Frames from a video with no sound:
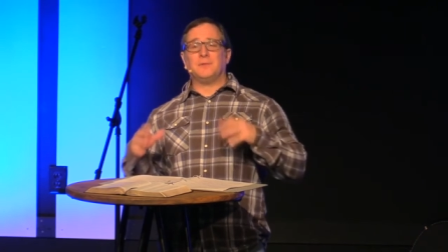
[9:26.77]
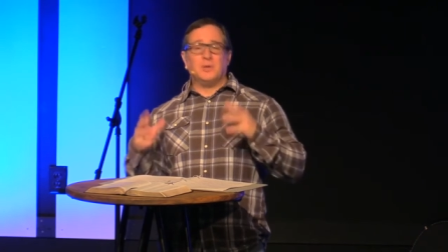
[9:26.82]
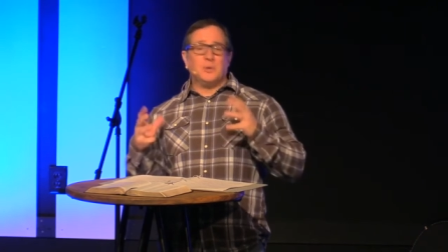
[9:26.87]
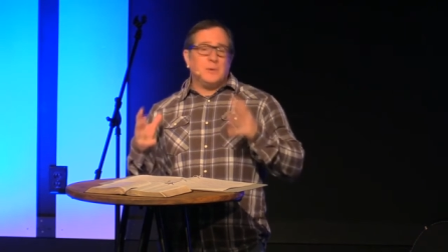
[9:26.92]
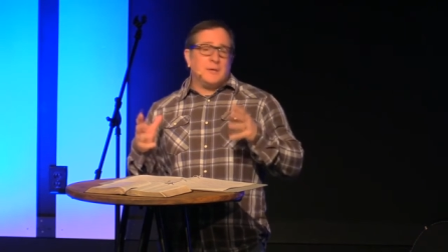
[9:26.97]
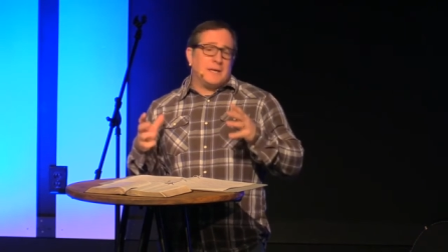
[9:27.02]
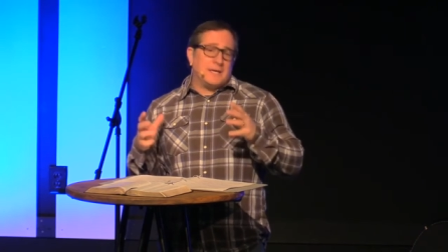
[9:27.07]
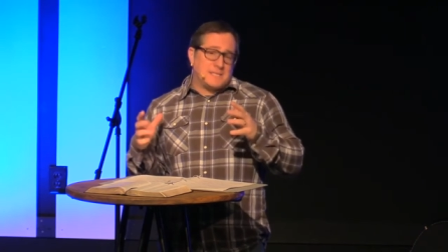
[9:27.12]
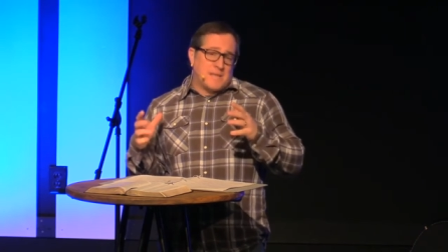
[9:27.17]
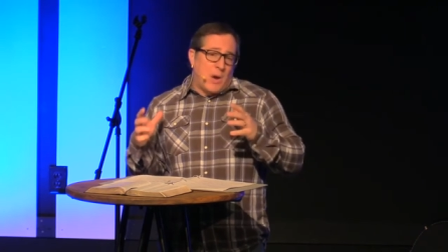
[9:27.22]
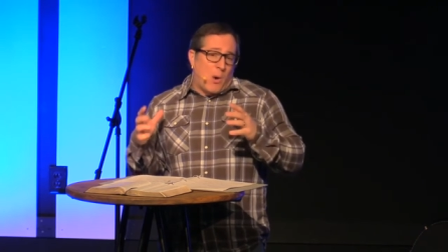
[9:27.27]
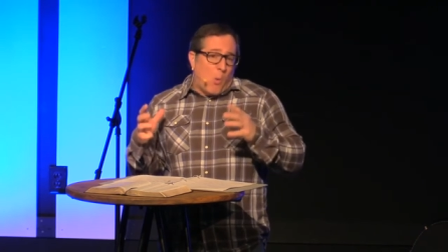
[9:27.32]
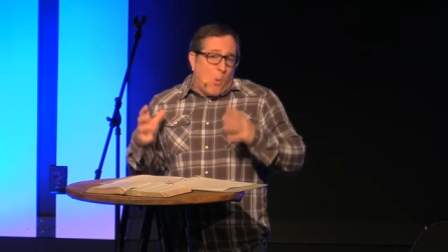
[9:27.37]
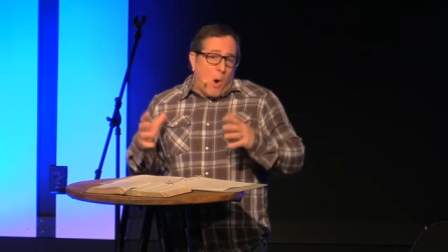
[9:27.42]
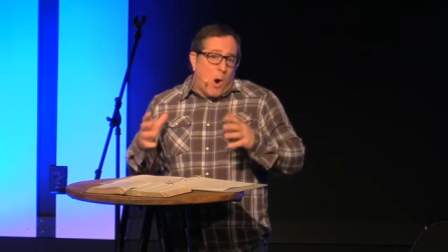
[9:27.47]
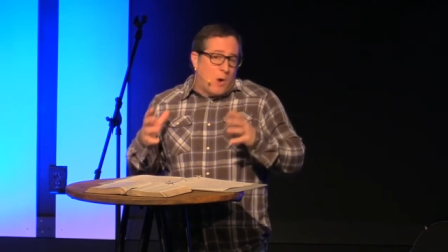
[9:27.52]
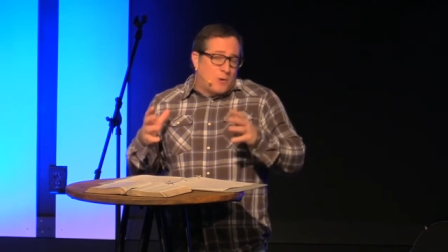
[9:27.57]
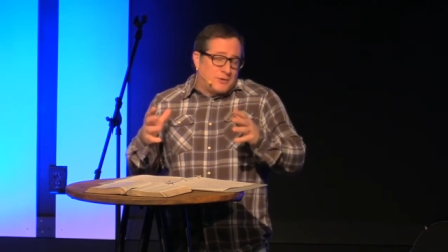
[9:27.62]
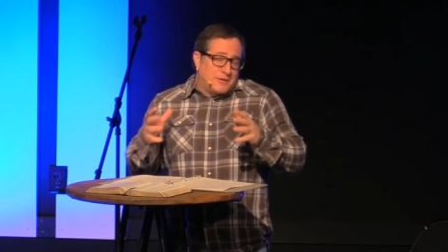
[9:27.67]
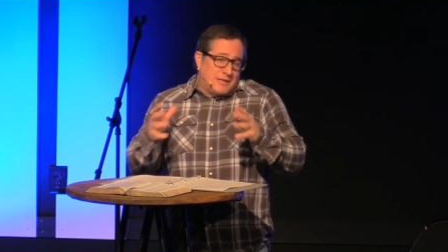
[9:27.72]
doing as I
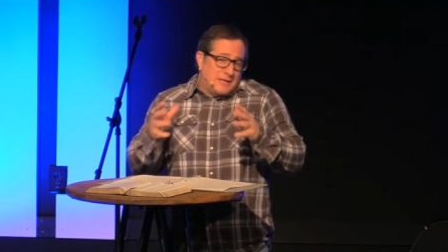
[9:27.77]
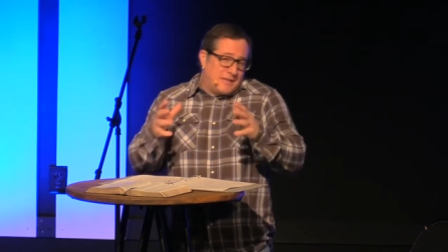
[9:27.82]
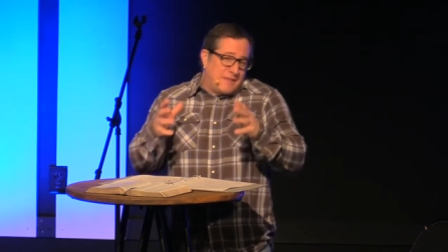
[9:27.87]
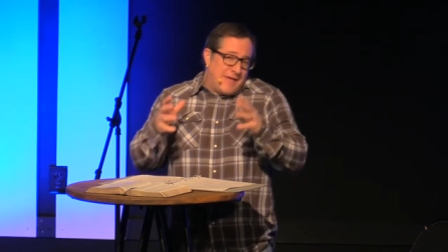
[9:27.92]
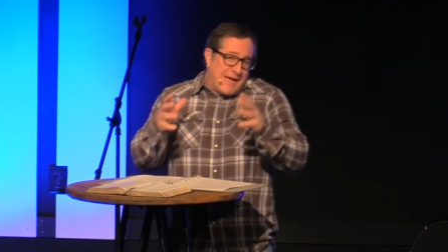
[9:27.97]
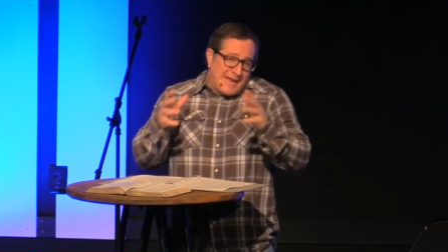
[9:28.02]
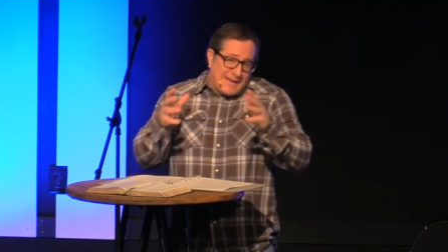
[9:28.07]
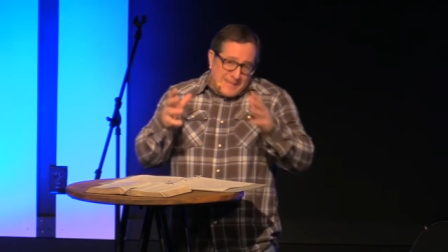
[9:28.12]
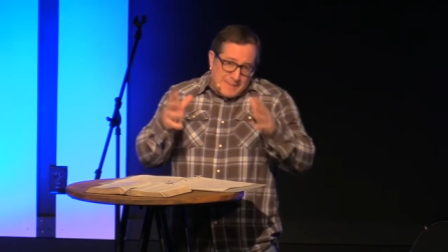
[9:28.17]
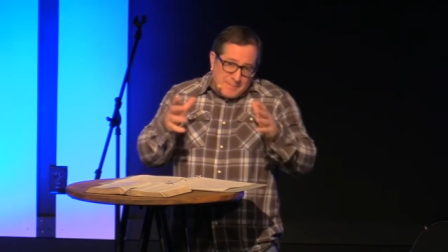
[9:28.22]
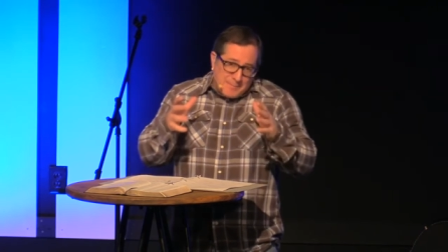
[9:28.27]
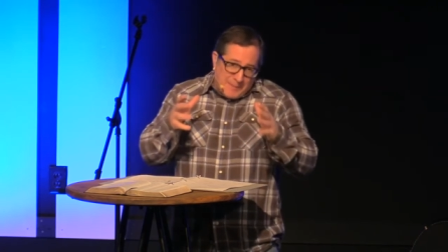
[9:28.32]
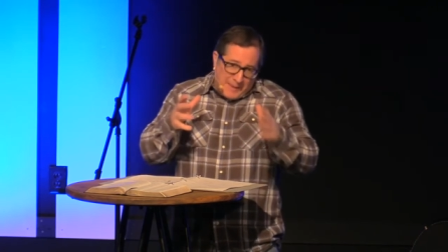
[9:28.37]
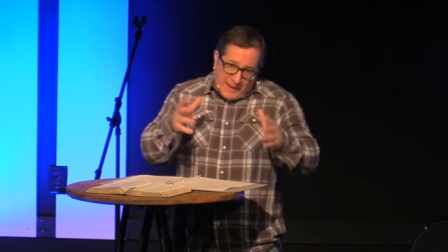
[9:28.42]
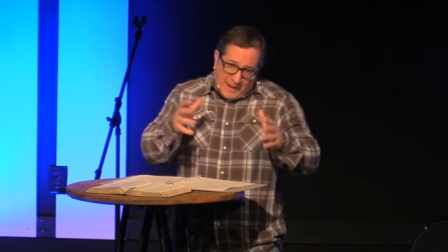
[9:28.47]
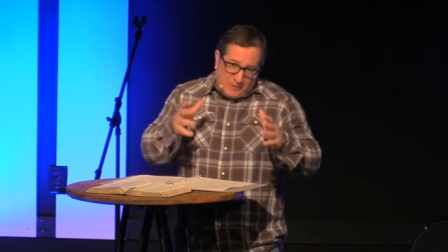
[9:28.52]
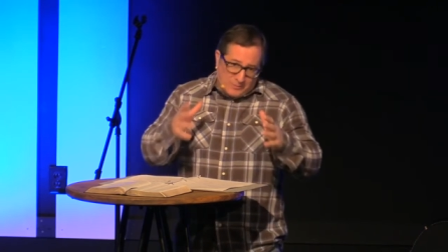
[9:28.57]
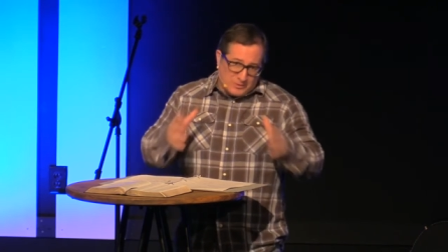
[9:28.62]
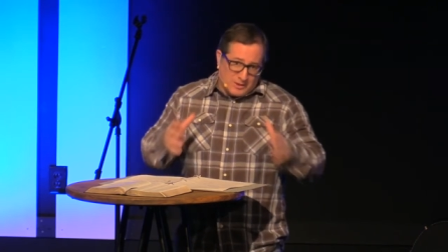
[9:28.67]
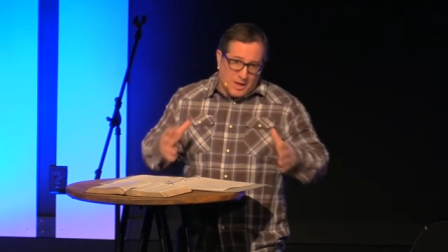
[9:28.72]
walked into that
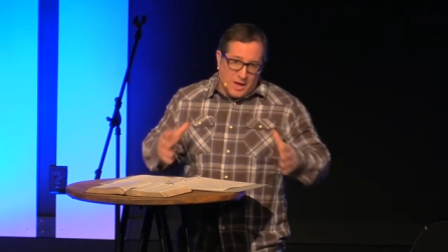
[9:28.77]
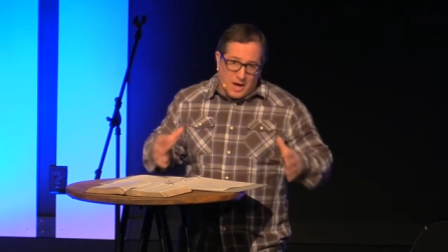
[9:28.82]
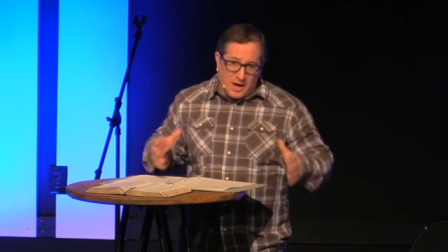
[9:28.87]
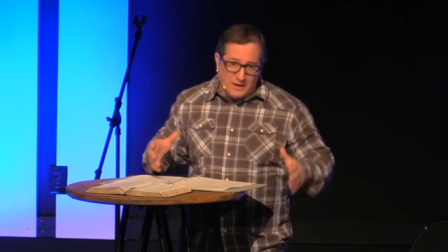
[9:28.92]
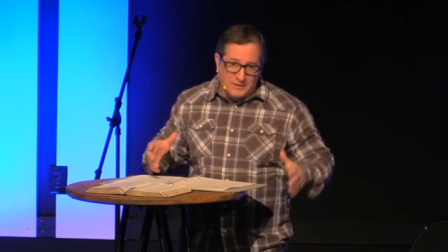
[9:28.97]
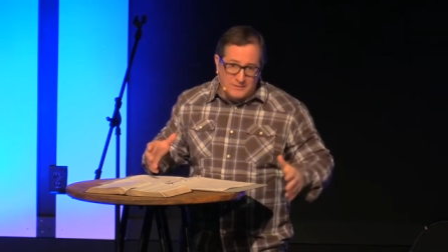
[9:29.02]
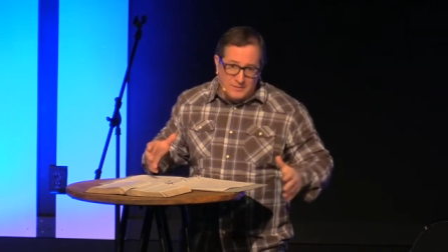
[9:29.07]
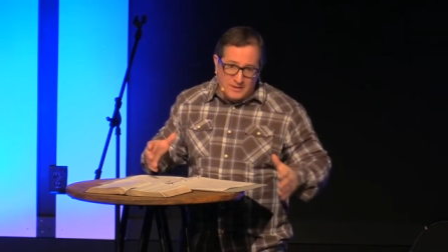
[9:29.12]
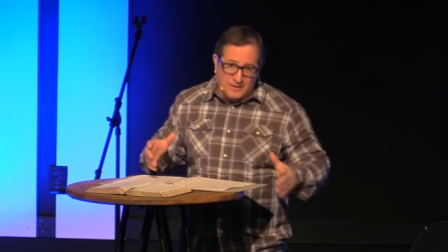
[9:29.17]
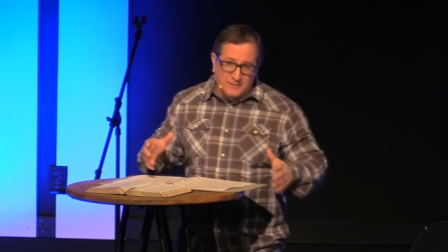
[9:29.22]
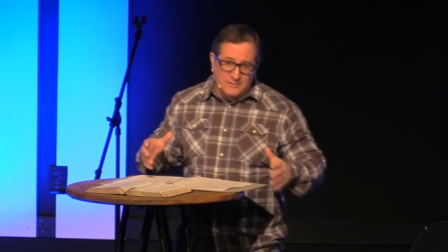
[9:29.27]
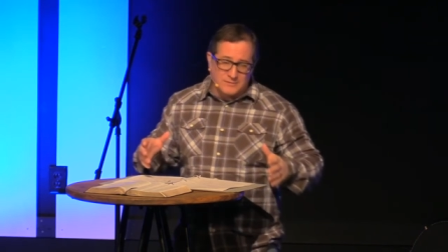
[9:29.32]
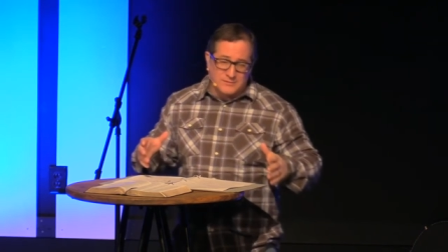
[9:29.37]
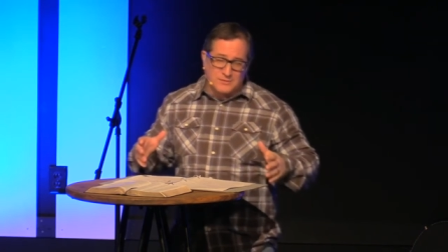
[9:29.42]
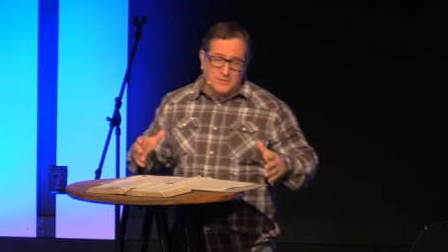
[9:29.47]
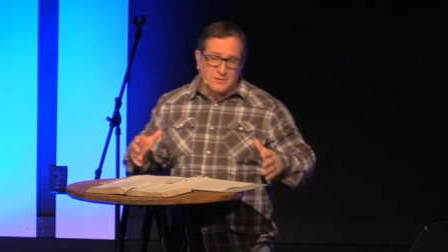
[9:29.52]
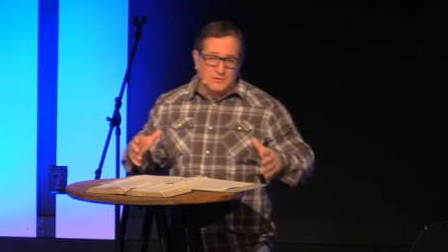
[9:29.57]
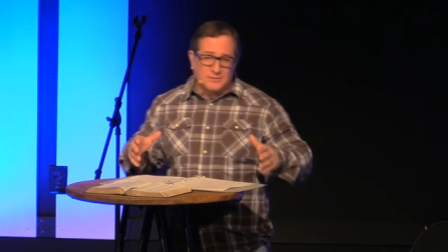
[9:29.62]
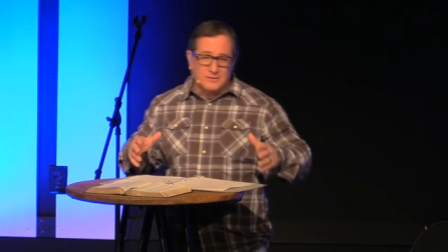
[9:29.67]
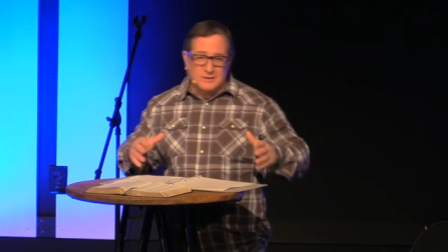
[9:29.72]
impound lot
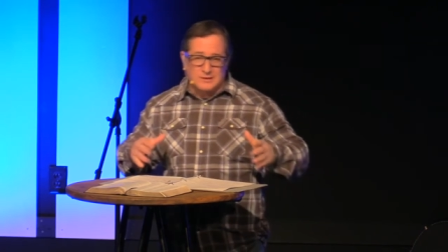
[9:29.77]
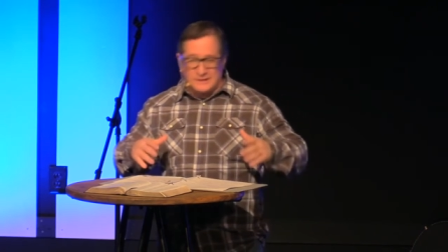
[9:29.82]
to